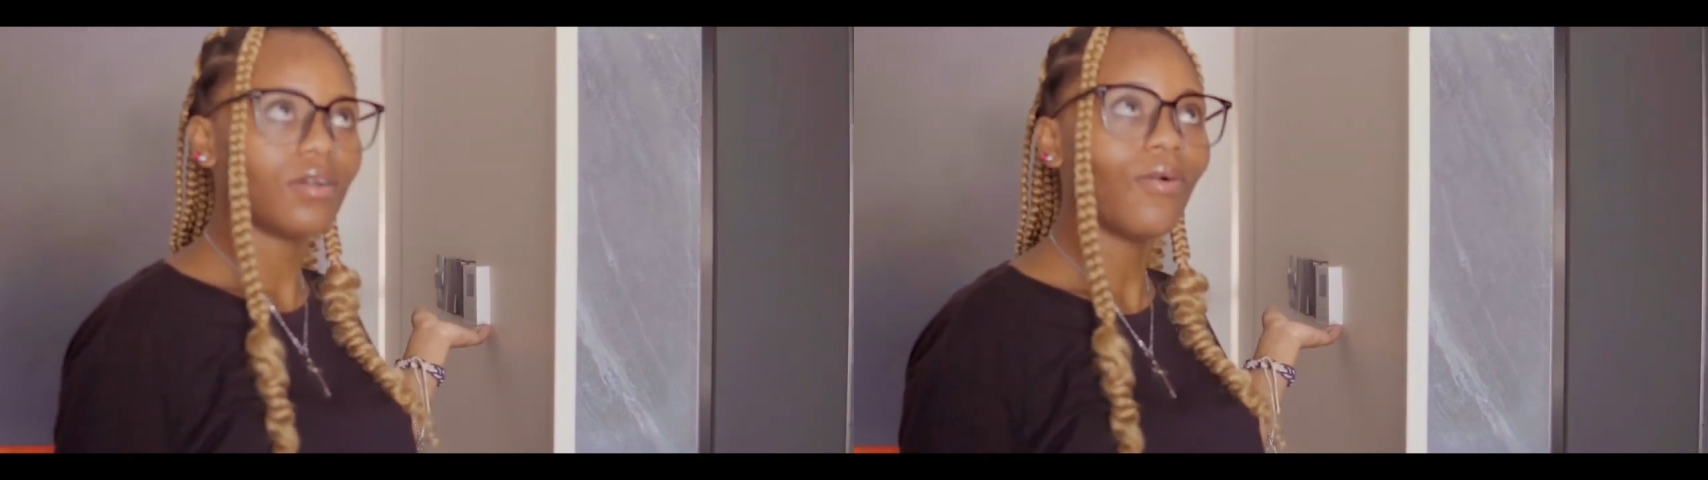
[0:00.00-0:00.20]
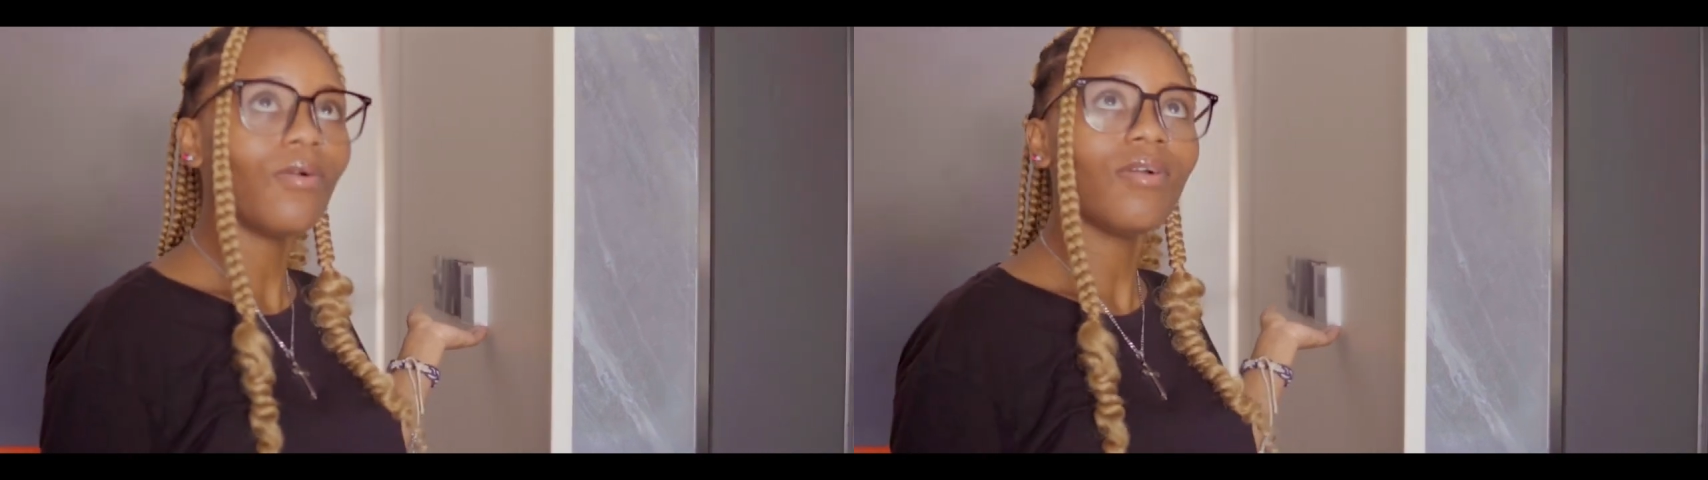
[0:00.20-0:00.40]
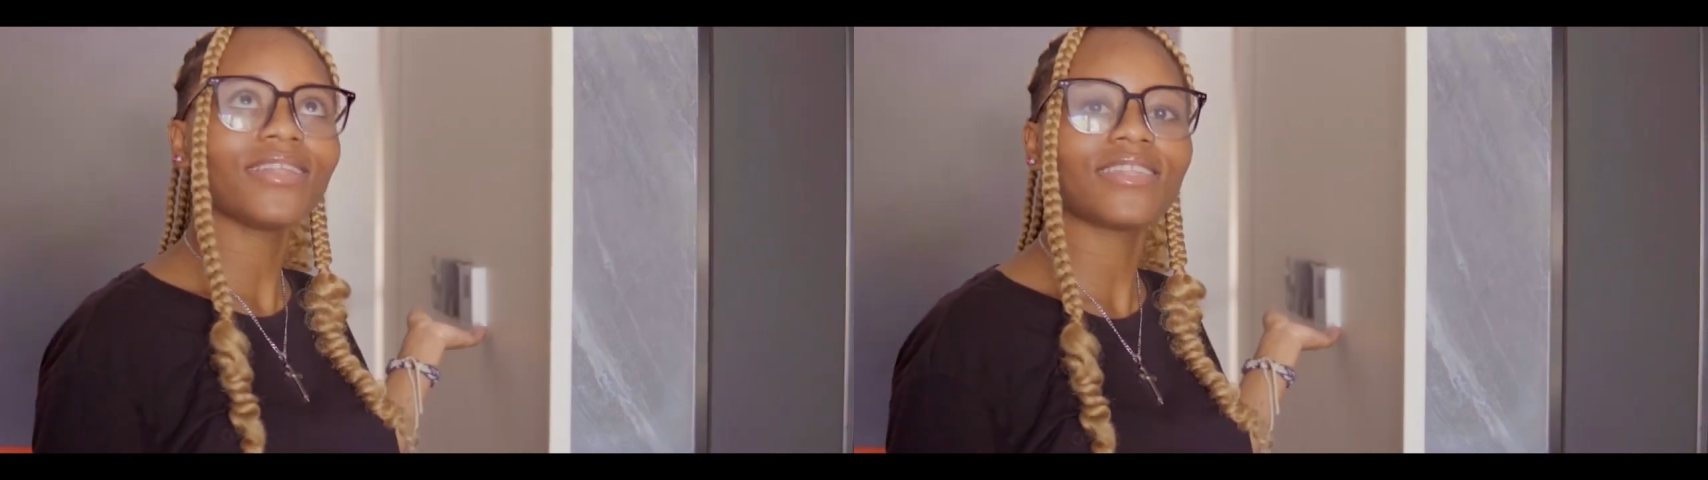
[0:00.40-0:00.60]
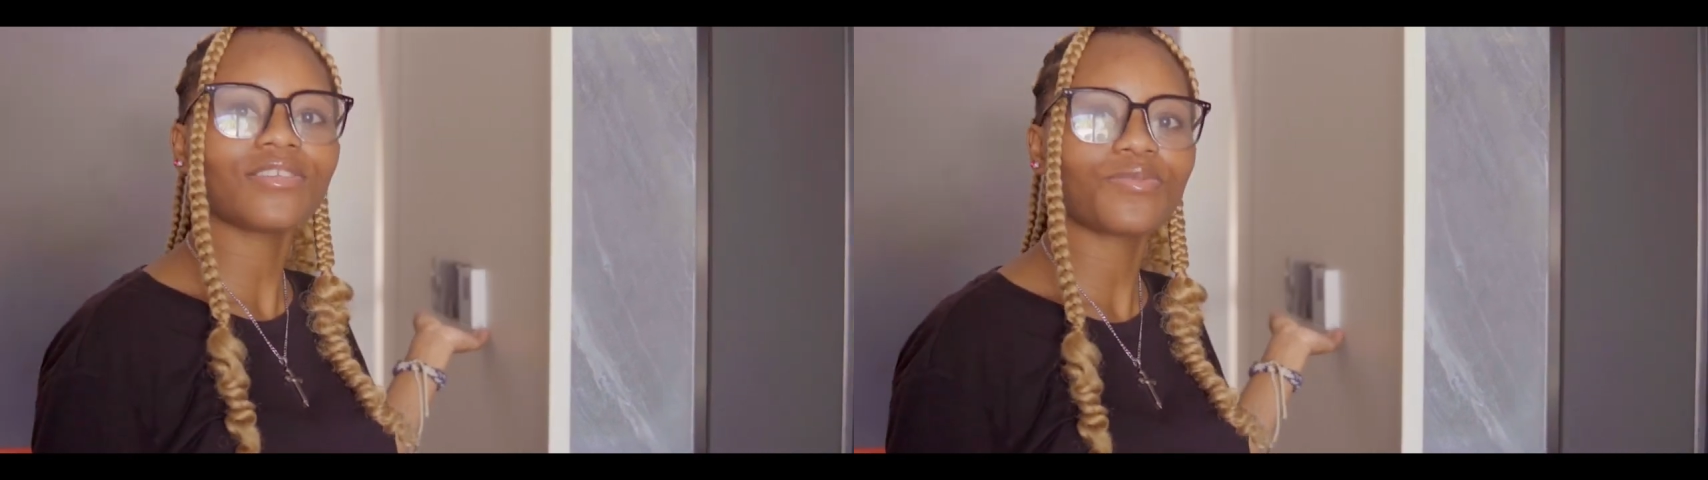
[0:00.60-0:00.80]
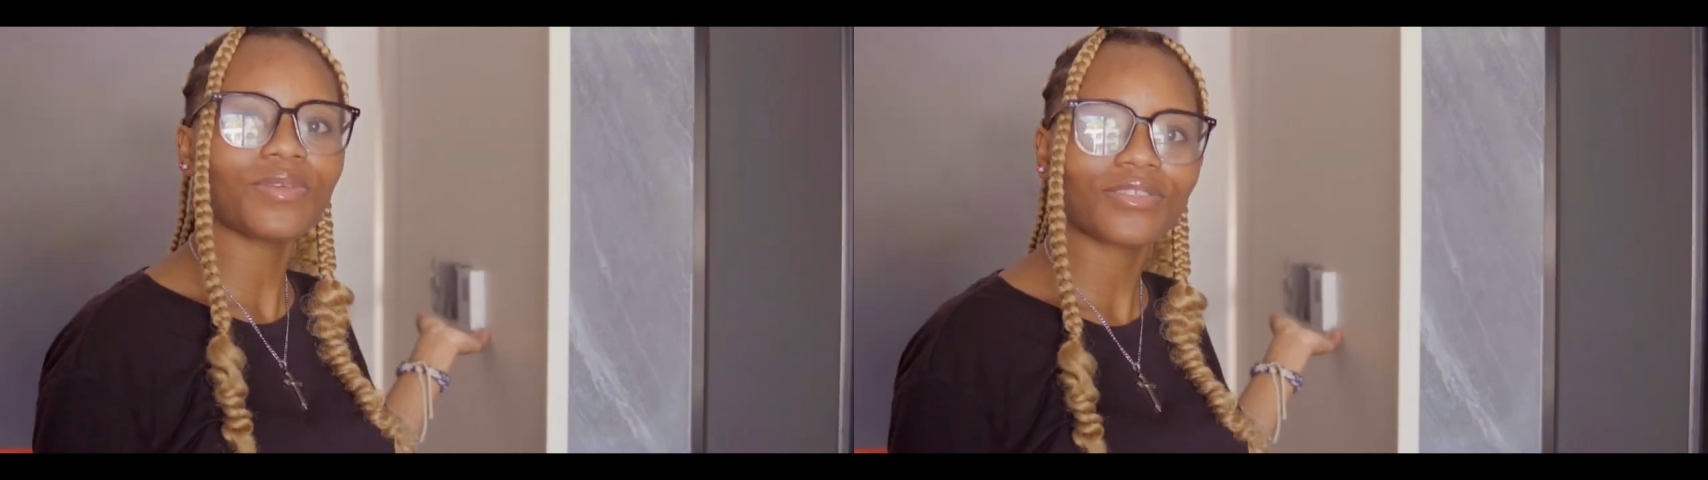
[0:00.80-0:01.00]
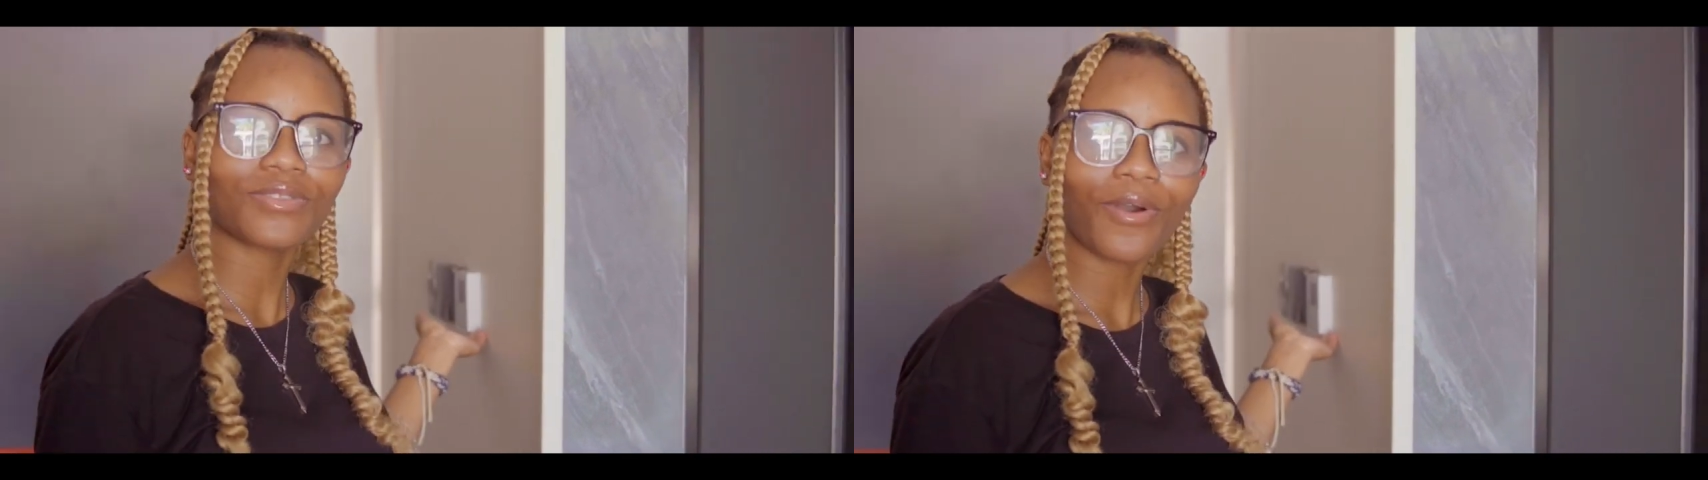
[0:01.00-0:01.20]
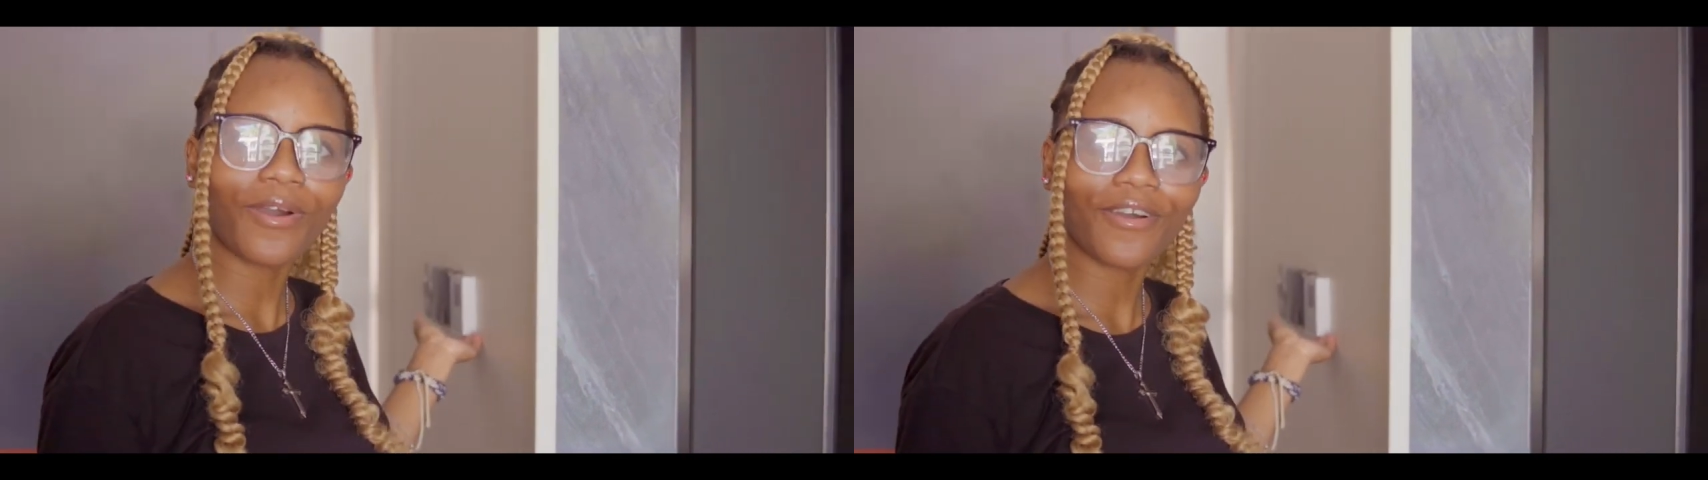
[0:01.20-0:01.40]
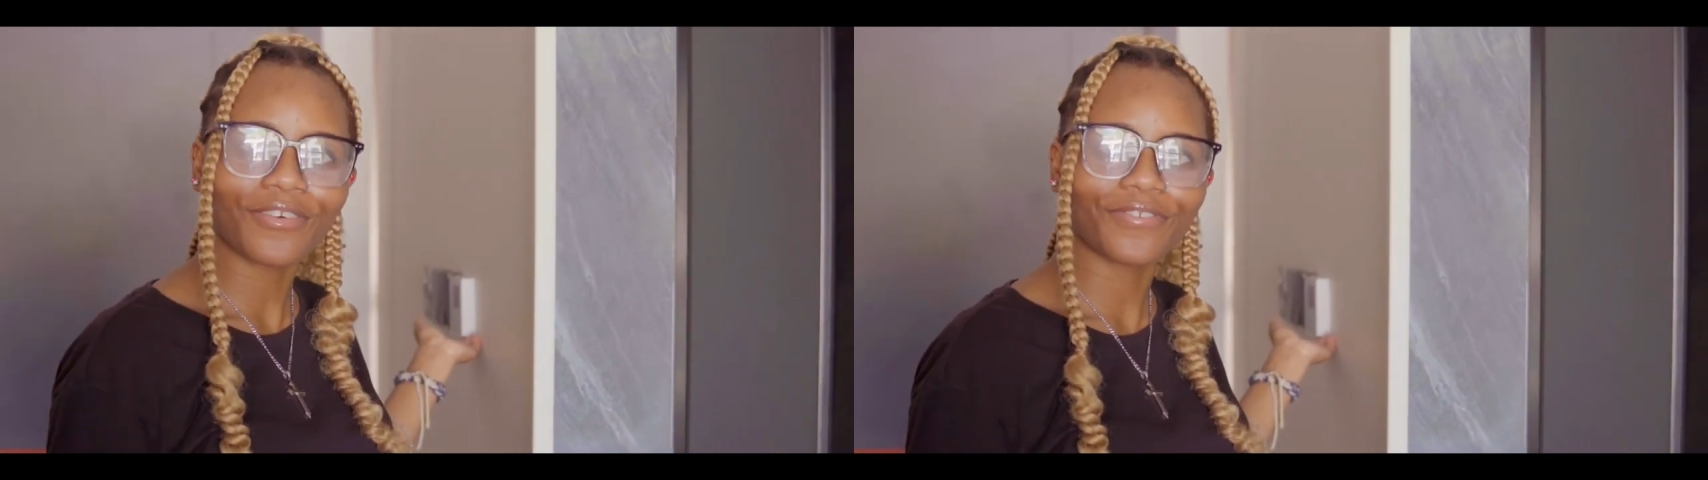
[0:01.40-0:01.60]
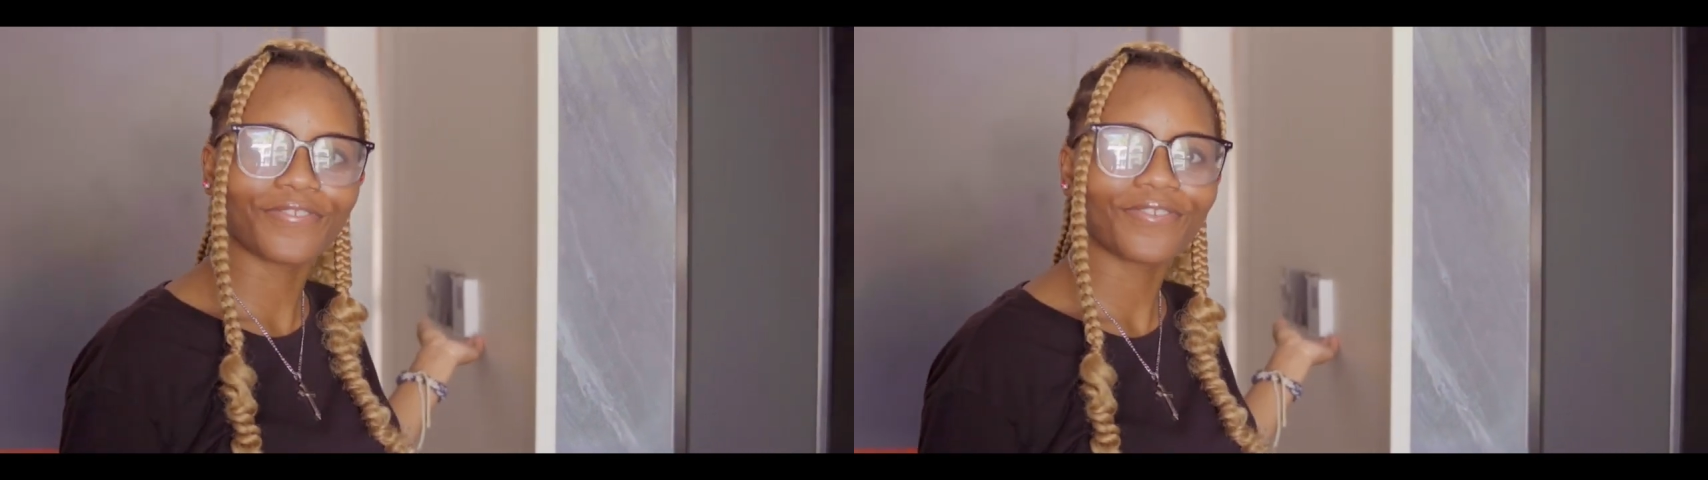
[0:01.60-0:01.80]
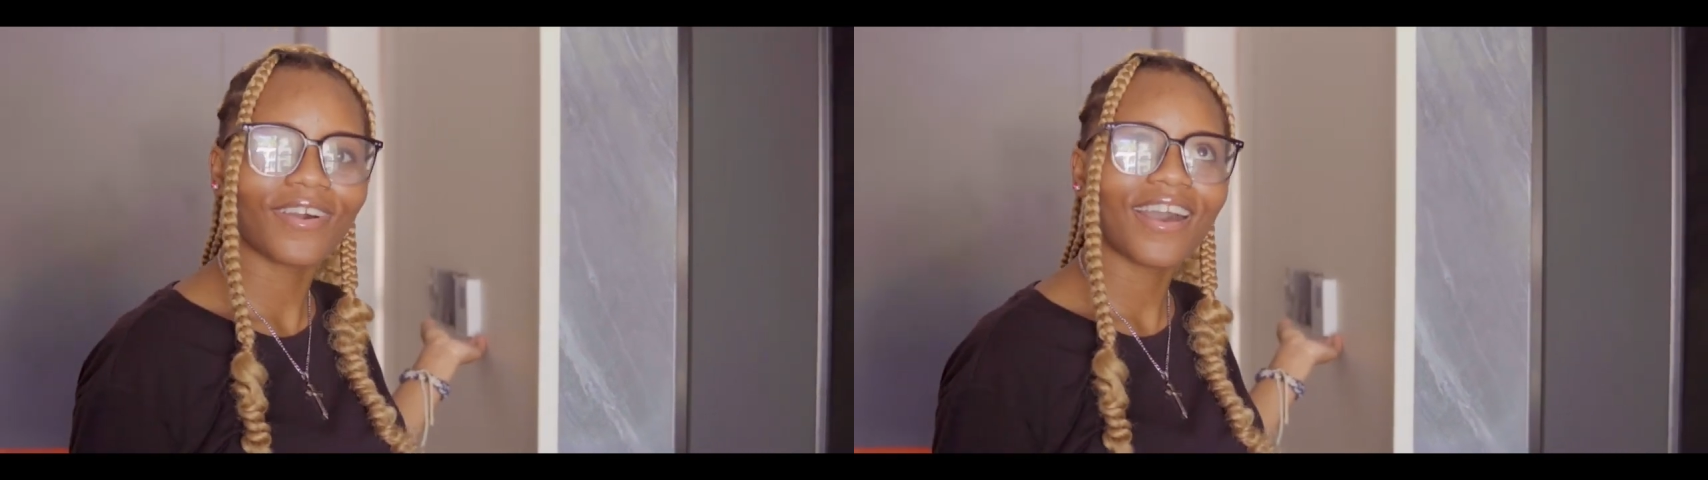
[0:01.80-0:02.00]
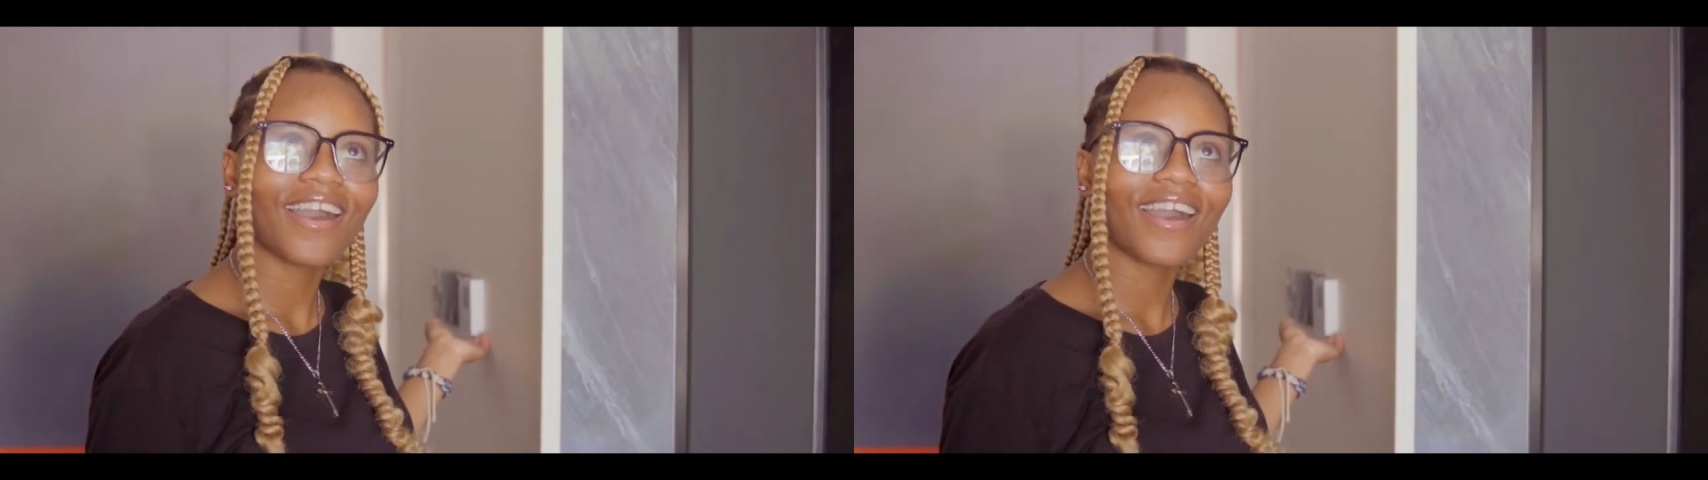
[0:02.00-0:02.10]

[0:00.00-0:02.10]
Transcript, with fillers: Oh, it just switched off.